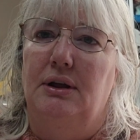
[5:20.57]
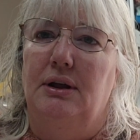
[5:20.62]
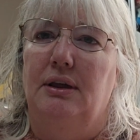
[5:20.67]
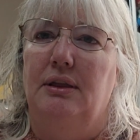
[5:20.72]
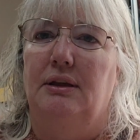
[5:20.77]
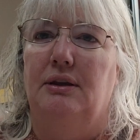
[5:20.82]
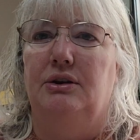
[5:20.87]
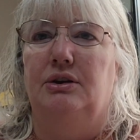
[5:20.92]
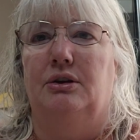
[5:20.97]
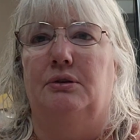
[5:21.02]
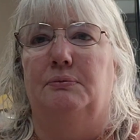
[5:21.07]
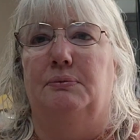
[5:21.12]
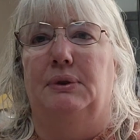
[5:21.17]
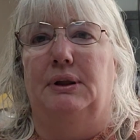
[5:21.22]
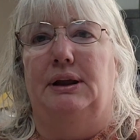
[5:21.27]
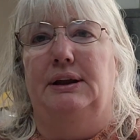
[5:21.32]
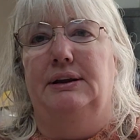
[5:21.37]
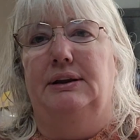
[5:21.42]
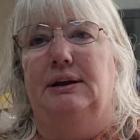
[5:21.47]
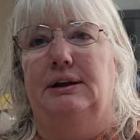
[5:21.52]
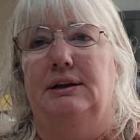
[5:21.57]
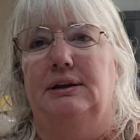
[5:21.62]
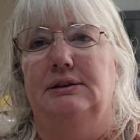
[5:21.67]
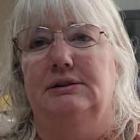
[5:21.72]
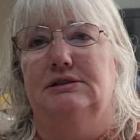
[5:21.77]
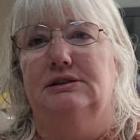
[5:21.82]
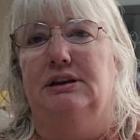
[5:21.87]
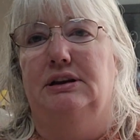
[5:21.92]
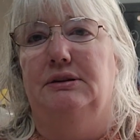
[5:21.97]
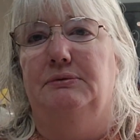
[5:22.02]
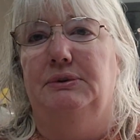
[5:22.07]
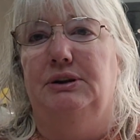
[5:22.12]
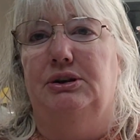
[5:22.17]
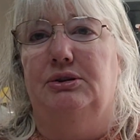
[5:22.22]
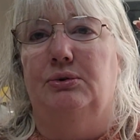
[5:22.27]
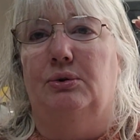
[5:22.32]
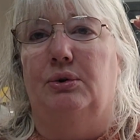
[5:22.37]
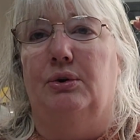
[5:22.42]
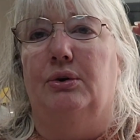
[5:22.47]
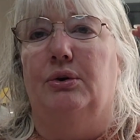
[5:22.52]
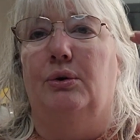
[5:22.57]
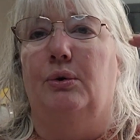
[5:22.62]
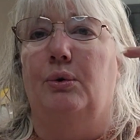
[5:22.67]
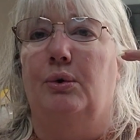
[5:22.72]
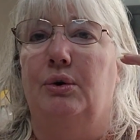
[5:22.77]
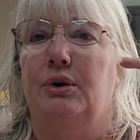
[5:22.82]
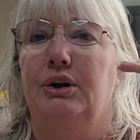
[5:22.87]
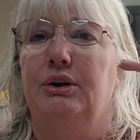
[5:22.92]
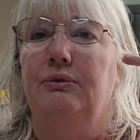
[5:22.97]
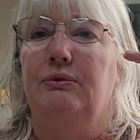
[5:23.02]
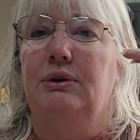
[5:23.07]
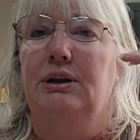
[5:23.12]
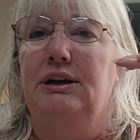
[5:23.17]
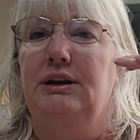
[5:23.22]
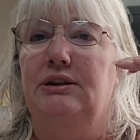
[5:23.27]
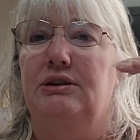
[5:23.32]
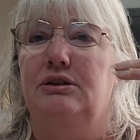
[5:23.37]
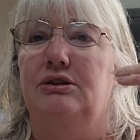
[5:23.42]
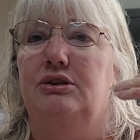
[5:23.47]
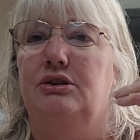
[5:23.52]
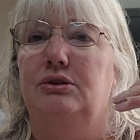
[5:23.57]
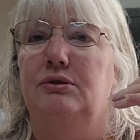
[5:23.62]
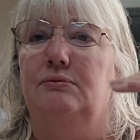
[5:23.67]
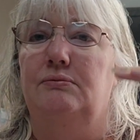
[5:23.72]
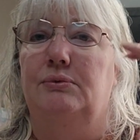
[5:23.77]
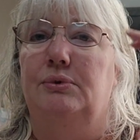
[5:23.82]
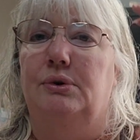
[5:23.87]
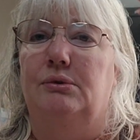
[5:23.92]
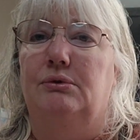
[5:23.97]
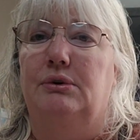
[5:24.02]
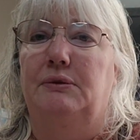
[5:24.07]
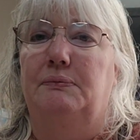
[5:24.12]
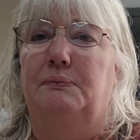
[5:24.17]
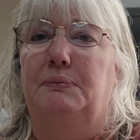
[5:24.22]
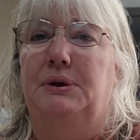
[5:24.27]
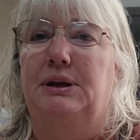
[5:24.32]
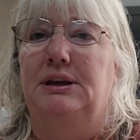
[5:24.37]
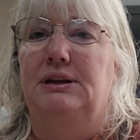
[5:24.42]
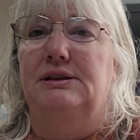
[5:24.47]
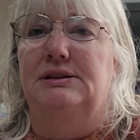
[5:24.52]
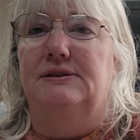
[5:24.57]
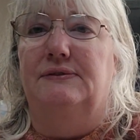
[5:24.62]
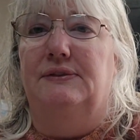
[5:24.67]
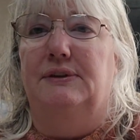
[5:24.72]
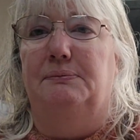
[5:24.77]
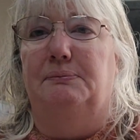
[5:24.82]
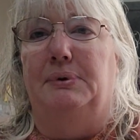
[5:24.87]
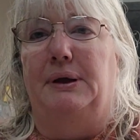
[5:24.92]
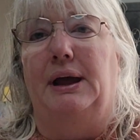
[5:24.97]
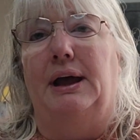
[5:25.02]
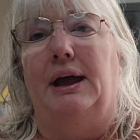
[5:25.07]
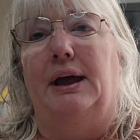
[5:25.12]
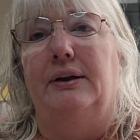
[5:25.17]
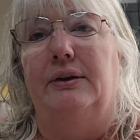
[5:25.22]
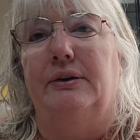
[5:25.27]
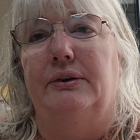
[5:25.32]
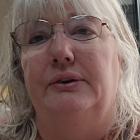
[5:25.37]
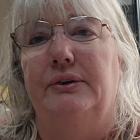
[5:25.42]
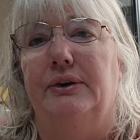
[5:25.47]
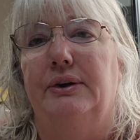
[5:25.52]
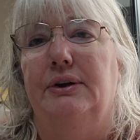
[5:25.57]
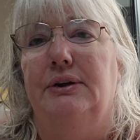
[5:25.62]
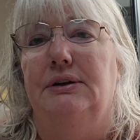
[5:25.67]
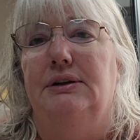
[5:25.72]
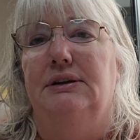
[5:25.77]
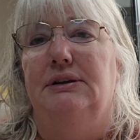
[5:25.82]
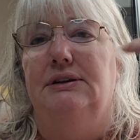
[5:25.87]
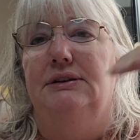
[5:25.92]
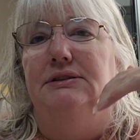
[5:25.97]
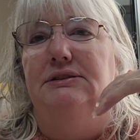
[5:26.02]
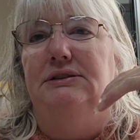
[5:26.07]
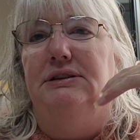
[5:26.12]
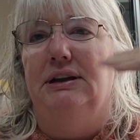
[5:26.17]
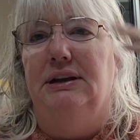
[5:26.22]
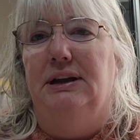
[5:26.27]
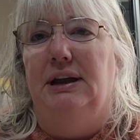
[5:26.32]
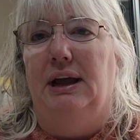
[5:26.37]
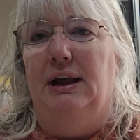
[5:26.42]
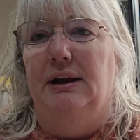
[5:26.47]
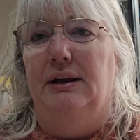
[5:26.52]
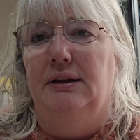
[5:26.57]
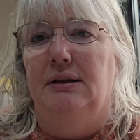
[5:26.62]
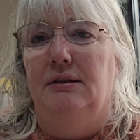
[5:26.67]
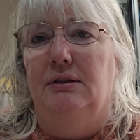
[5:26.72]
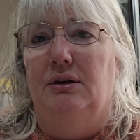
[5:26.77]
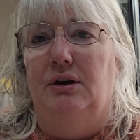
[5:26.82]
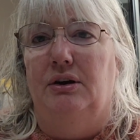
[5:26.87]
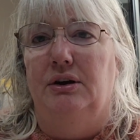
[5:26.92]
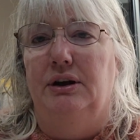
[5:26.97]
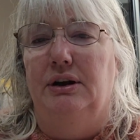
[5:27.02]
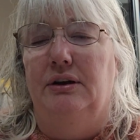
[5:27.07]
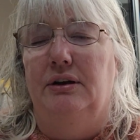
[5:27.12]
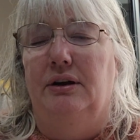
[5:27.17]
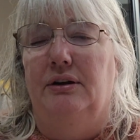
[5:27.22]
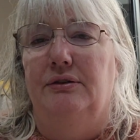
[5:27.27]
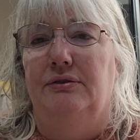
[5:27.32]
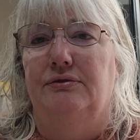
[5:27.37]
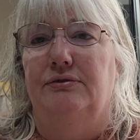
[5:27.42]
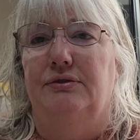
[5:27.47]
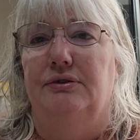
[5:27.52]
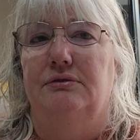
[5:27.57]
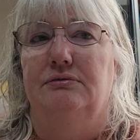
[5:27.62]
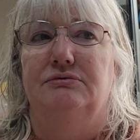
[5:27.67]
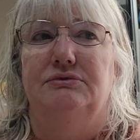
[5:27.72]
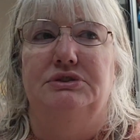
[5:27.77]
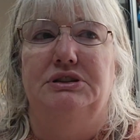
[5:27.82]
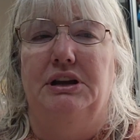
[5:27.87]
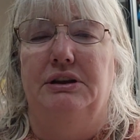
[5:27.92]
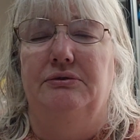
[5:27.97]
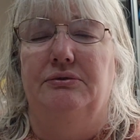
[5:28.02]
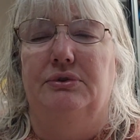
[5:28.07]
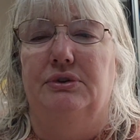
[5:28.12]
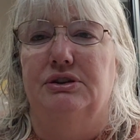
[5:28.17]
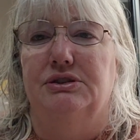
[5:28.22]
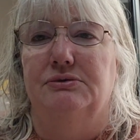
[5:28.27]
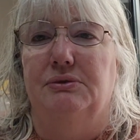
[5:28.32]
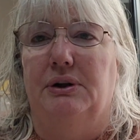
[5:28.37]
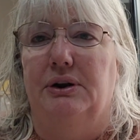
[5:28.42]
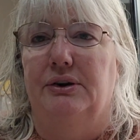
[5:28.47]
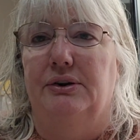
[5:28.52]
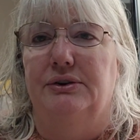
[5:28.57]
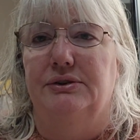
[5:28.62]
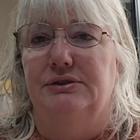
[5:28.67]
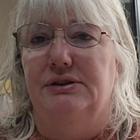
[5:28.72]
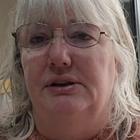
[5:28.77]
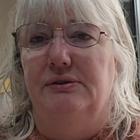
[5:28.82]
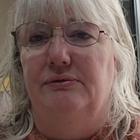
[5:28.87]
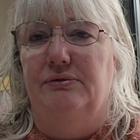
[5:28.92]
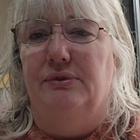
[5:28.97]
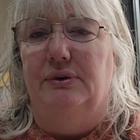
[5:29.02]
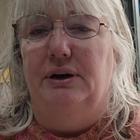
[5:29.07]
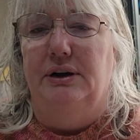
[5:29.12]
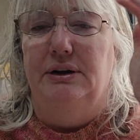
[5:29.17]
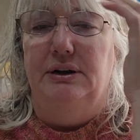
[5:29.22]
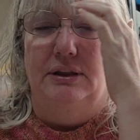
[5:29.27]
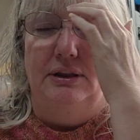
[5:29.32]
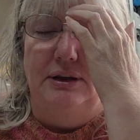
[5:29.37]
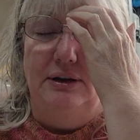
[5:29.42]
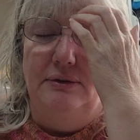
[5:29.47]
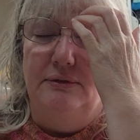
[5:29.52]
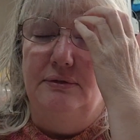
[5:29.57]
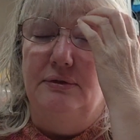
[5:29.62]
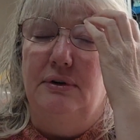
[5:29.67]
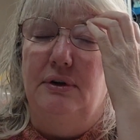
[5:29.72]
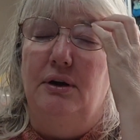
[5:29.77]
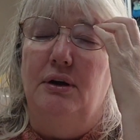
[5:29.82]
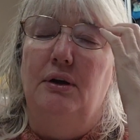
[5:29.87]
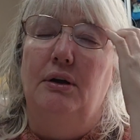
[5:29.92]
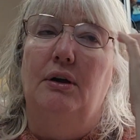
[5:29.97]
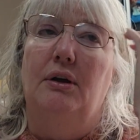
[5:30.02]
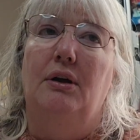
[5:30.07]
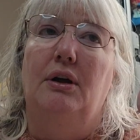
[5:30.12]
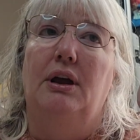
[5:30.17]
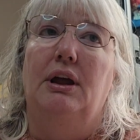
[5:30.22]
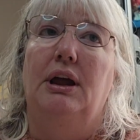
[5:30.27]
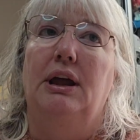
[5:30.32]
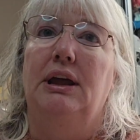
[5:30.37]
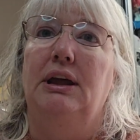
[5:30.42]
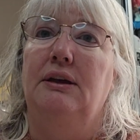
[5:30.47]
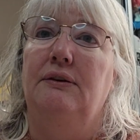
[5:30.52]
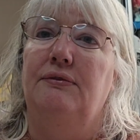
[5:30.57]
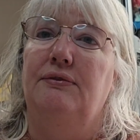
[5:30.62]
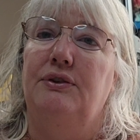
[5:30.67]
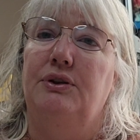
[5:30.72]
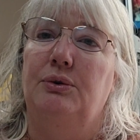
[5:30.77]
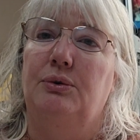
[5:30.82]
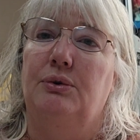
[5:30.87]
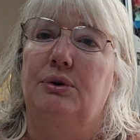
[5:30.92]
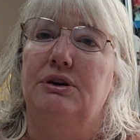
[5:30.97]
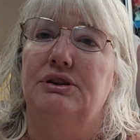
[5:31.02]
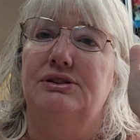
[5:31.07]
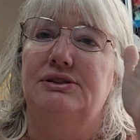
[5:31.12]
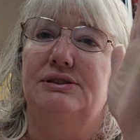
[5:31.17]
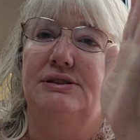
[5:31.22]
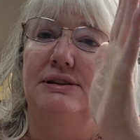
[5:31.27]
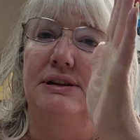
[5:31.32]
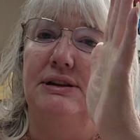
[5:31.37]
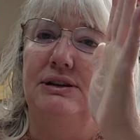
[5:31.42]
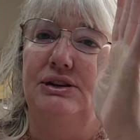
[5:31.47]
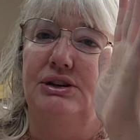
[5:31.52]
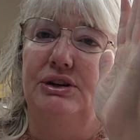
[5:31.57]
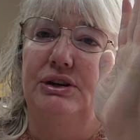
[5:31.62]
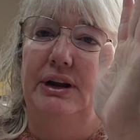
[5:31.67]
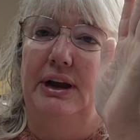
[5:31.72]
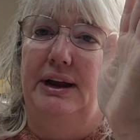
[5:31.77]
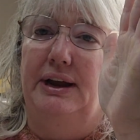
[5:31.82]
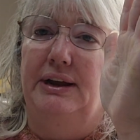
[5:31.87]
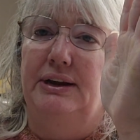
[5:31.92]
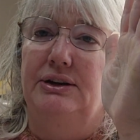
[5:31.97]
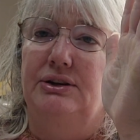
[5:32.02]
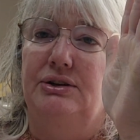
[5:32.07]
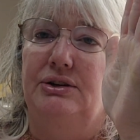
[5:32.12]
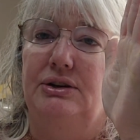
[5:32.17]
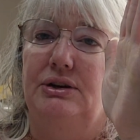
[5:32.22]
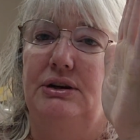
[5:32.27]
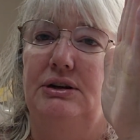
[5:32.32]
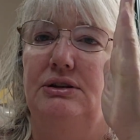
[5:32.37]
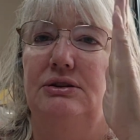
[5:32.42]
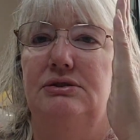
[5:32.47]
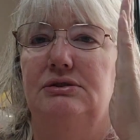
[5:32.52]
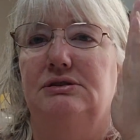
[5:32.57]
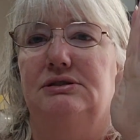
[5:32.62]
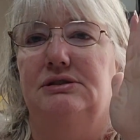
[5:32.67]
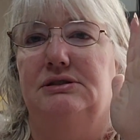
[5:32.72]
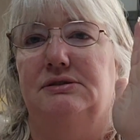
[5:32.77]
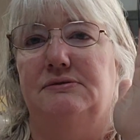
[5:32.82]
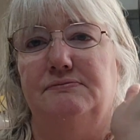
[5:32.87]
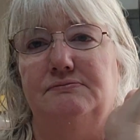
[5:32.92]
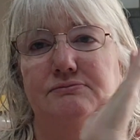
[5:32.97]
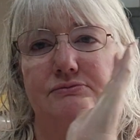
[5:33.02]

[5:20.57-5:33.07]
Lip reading: then your blanket is going to be shorter, or you need to do more repeats of the pattern to get it long enough. Same for a sweater, same for anything. If your stitch gauge is